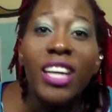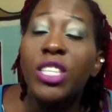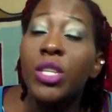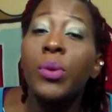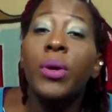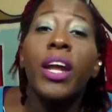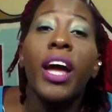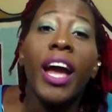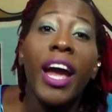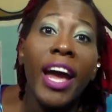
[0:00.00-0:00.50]

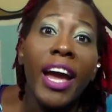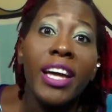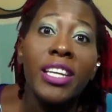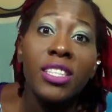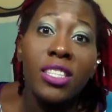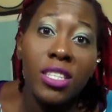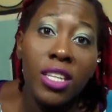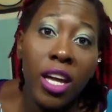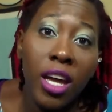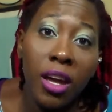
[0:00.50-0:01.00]
So when I
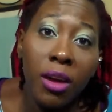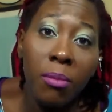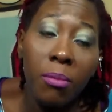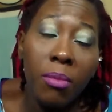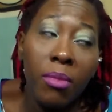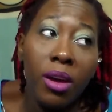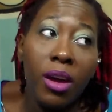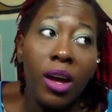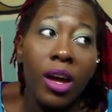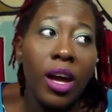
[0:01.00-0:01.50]
asked
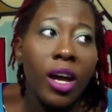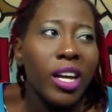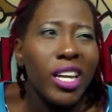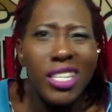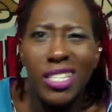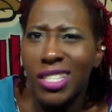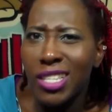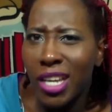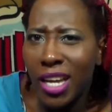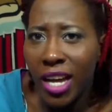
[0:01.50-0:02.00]
him,
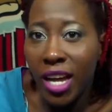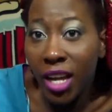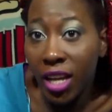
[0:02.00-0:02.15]
because